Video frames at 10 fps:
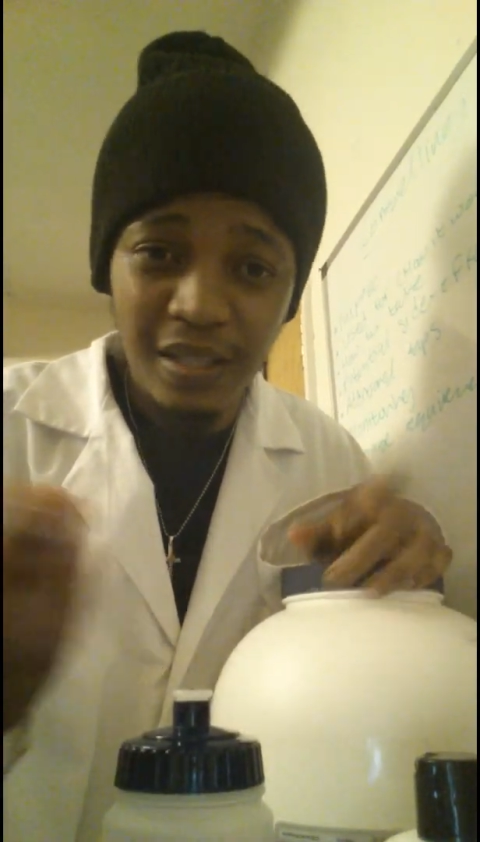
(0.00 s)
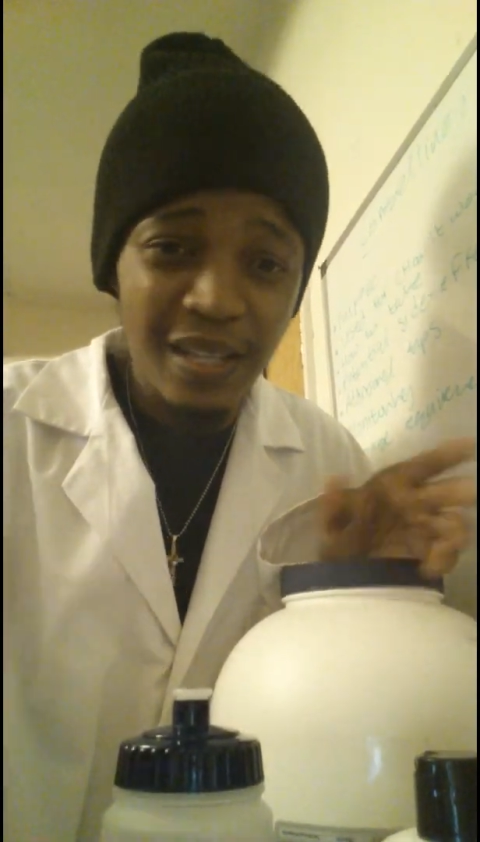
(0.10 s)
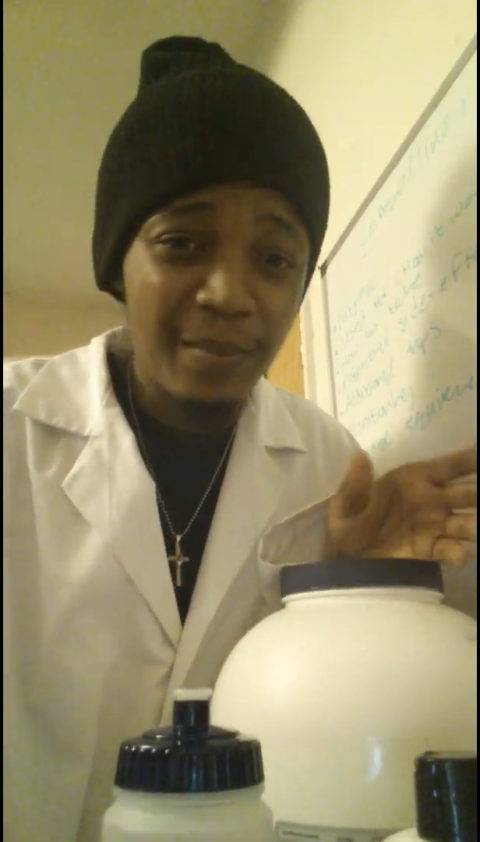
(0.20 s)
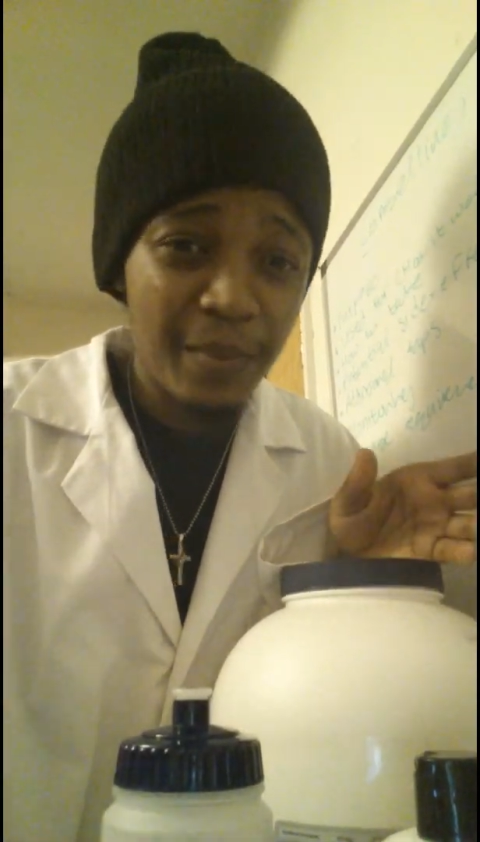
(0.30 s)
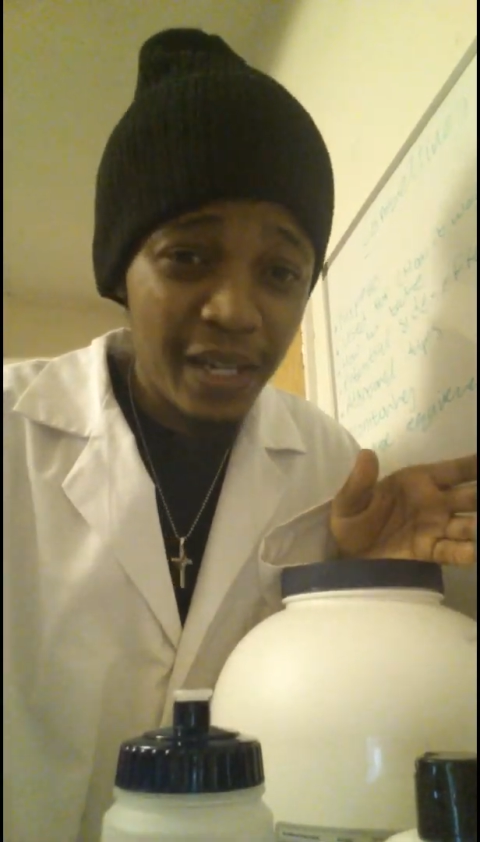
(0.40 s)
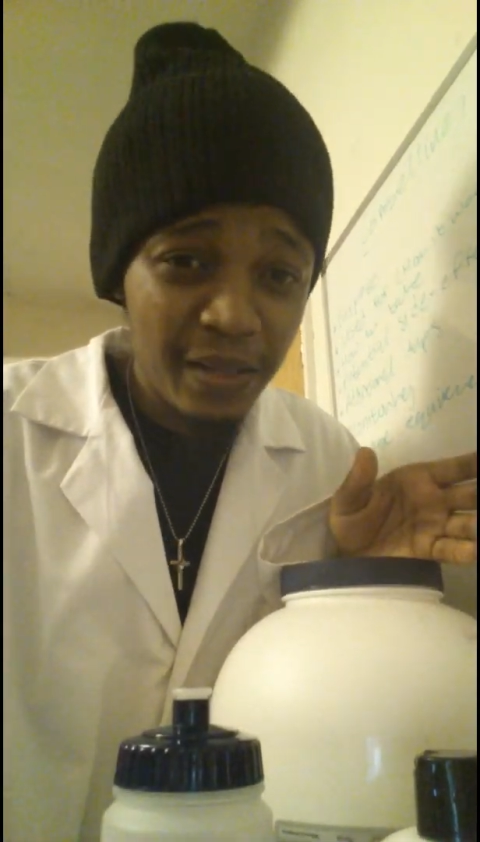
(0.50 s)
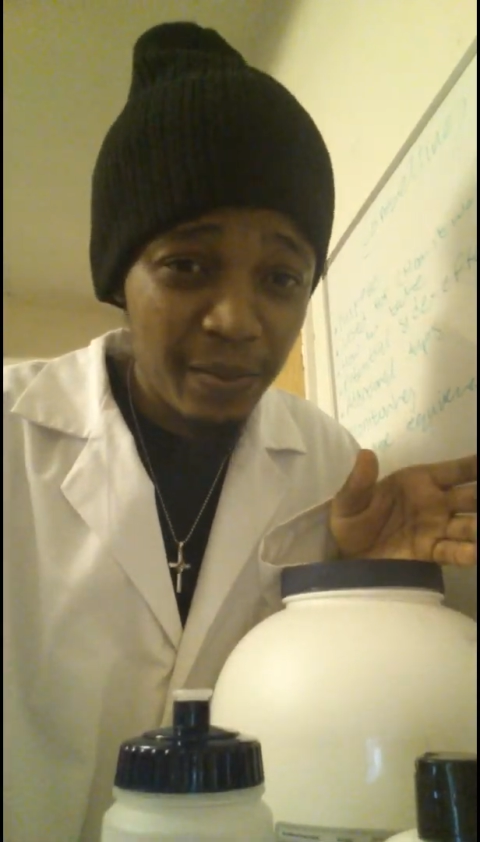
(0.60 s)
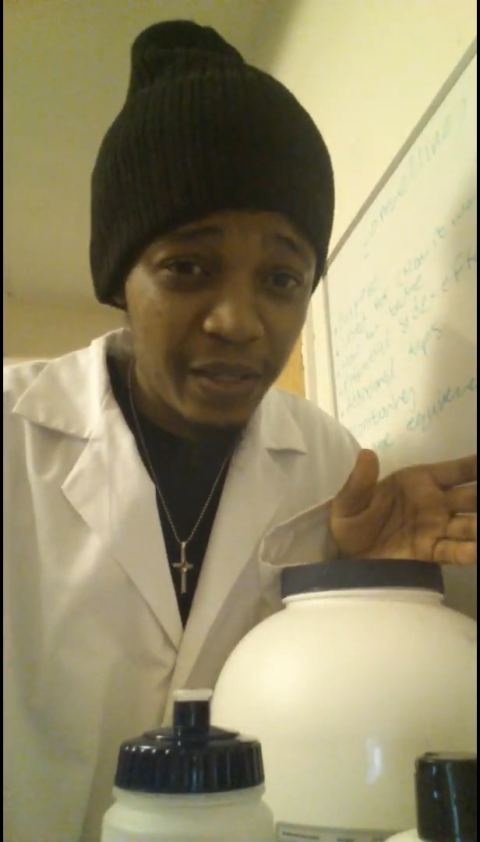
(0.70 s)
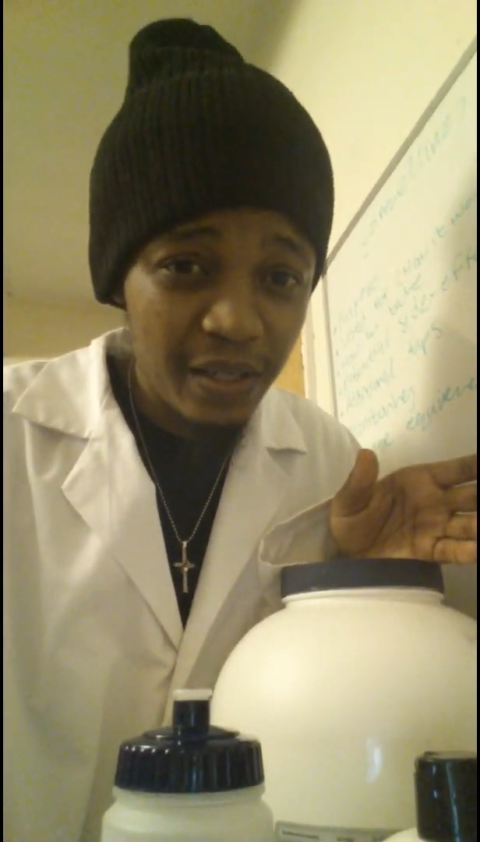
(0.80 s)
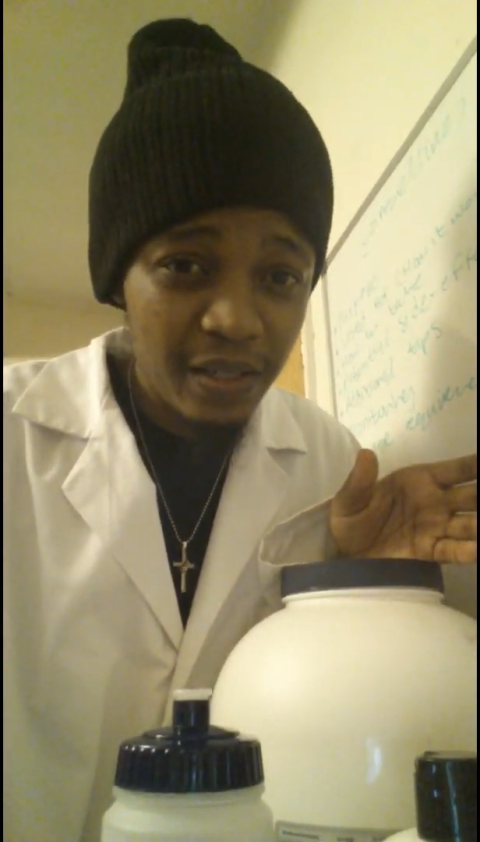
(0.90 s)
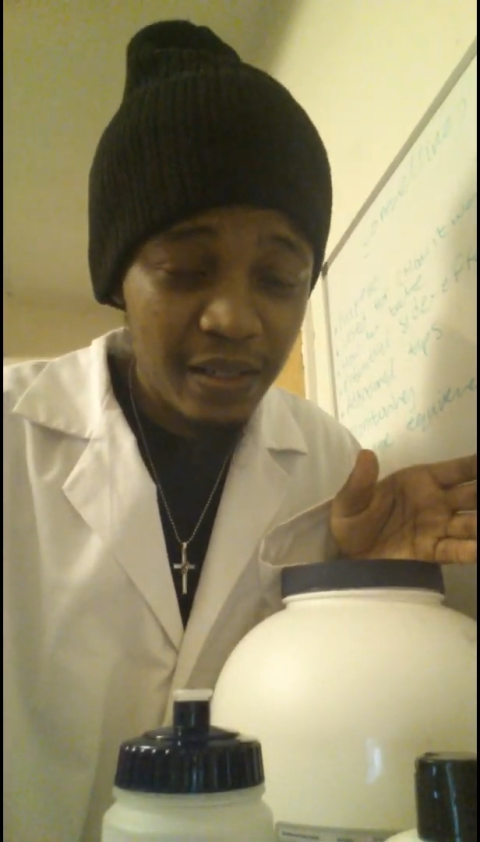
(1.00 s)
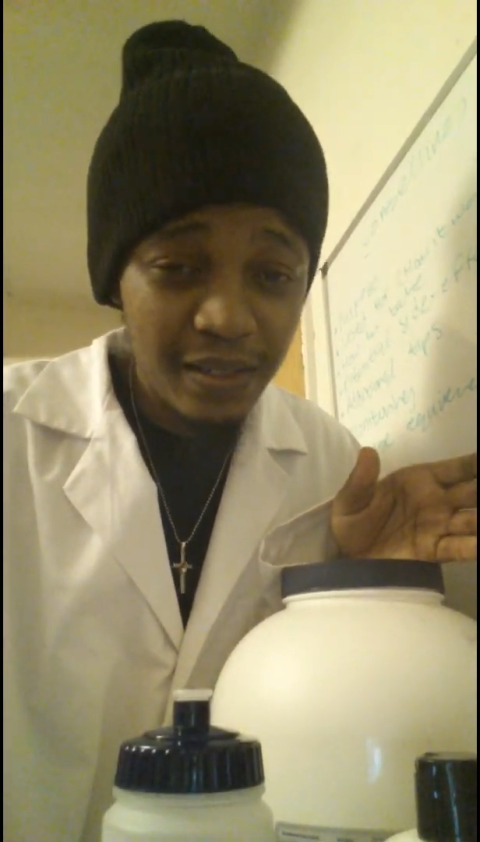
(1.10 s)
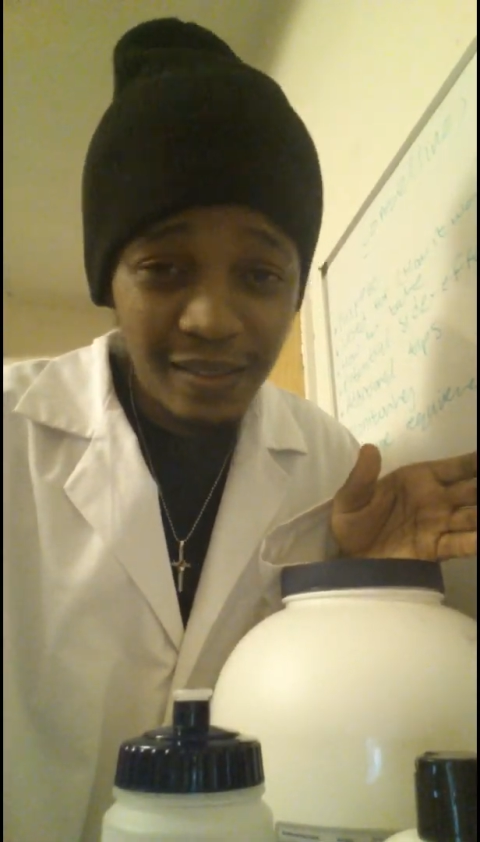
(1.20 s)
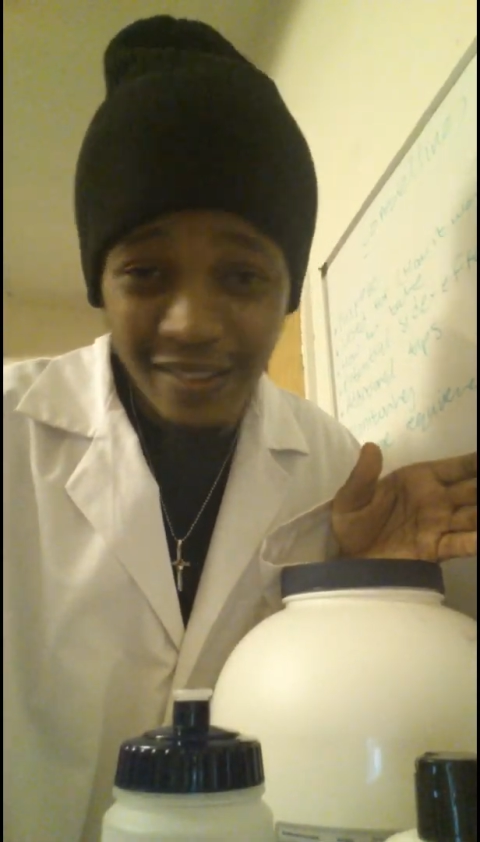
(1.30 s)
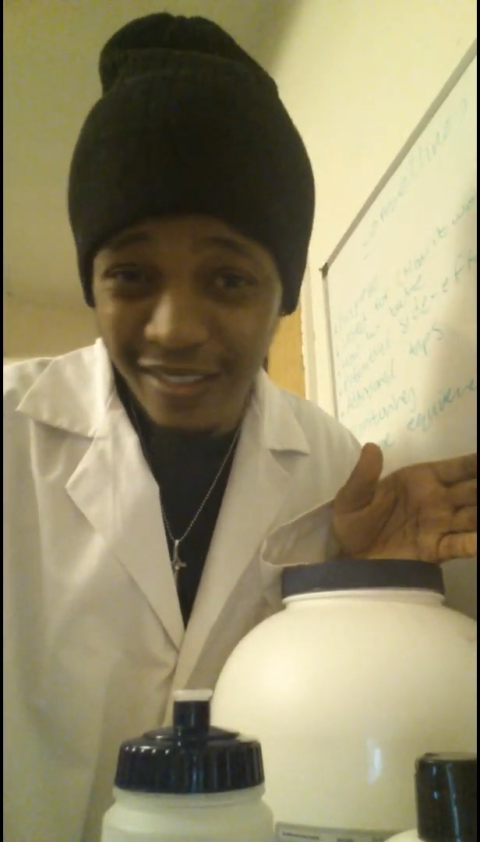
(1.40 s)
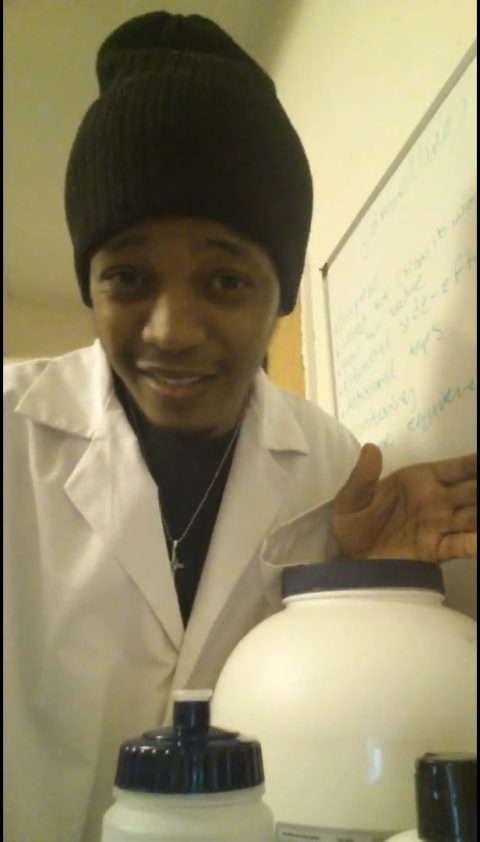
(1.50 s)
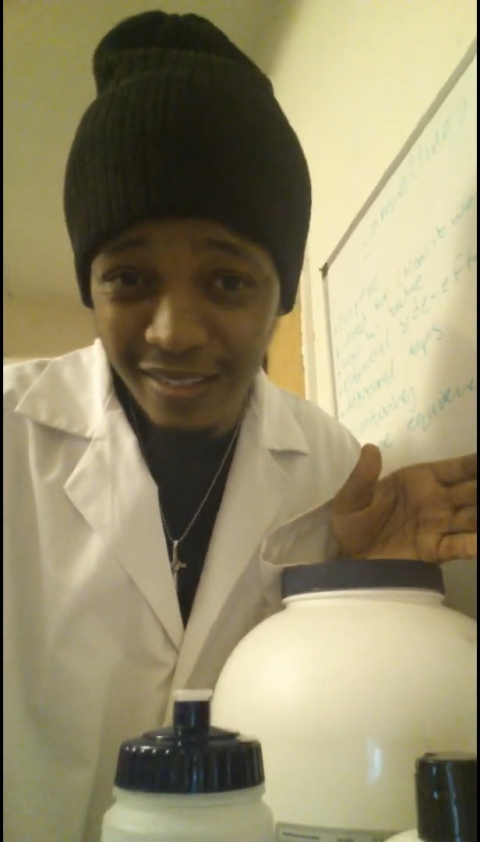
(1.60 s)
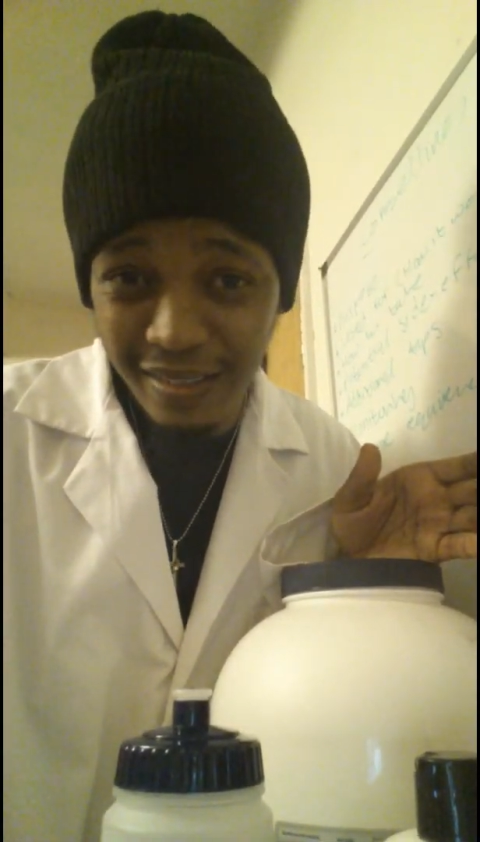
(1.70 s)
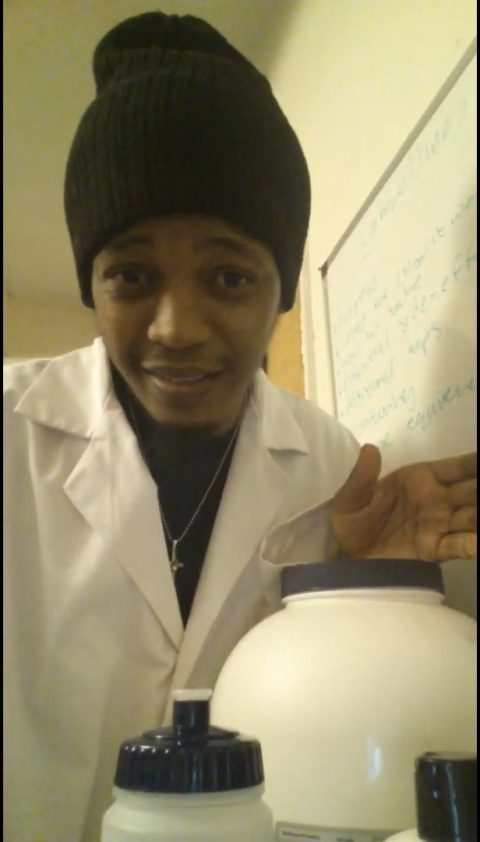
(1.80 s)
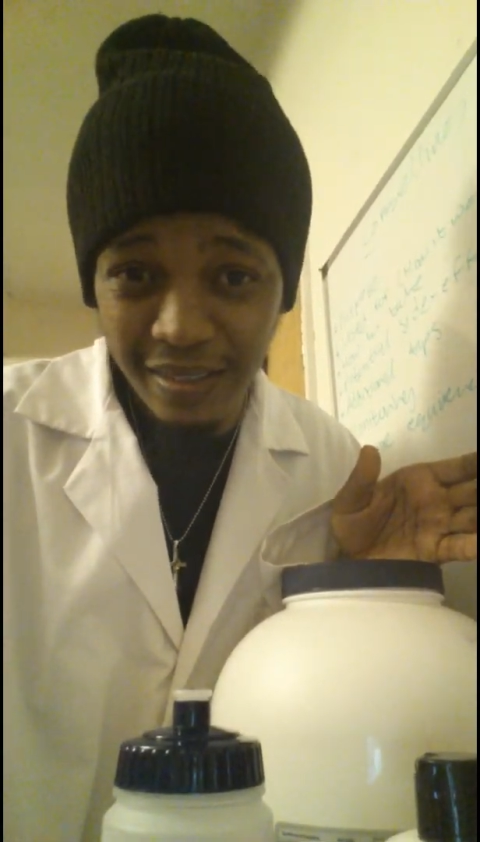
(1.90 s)
they might be
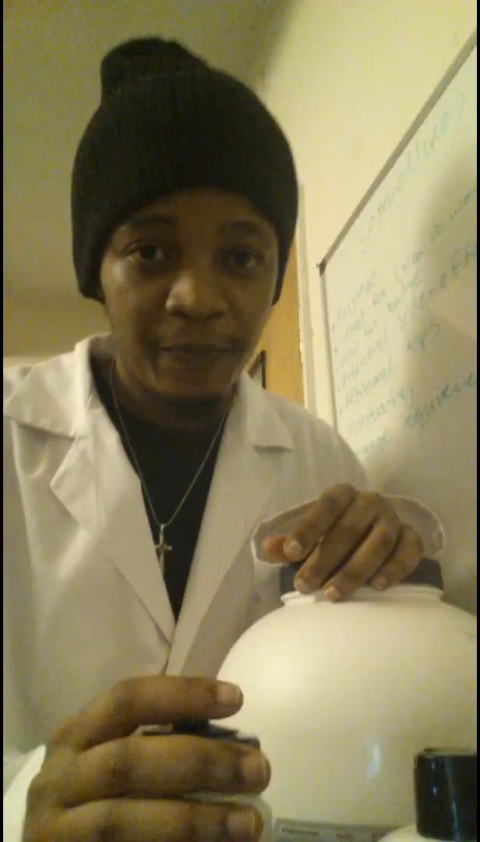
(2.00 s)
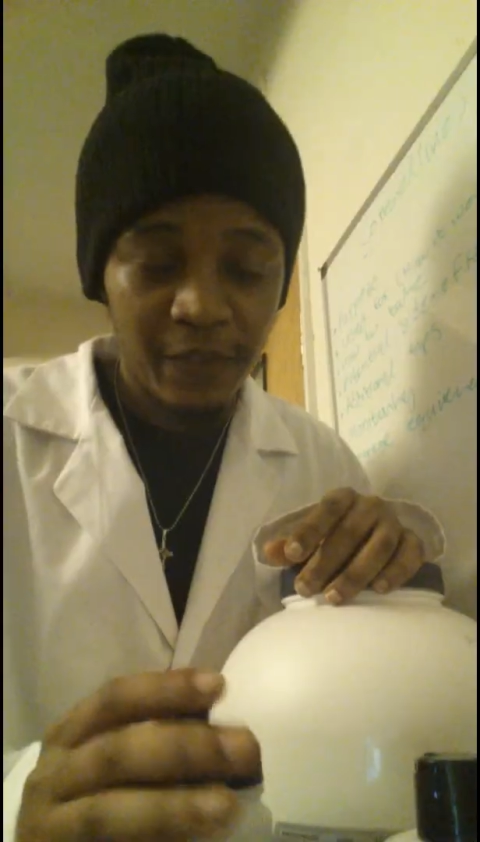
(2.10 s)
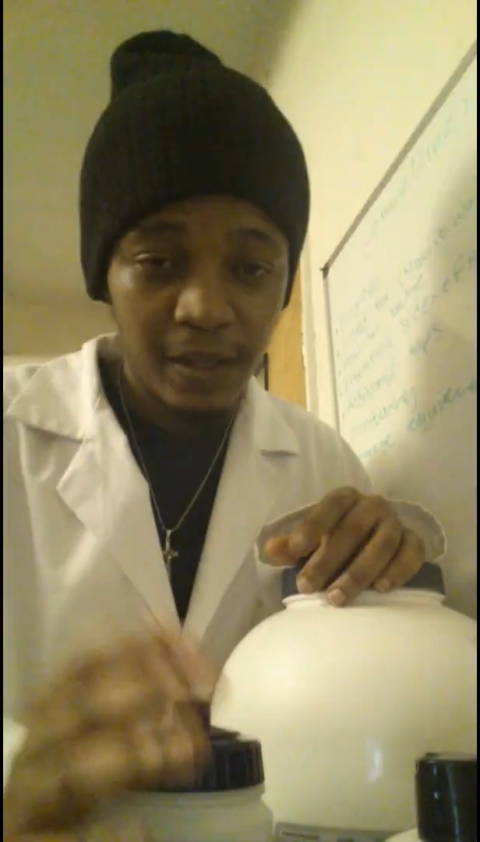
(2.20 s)
resistant.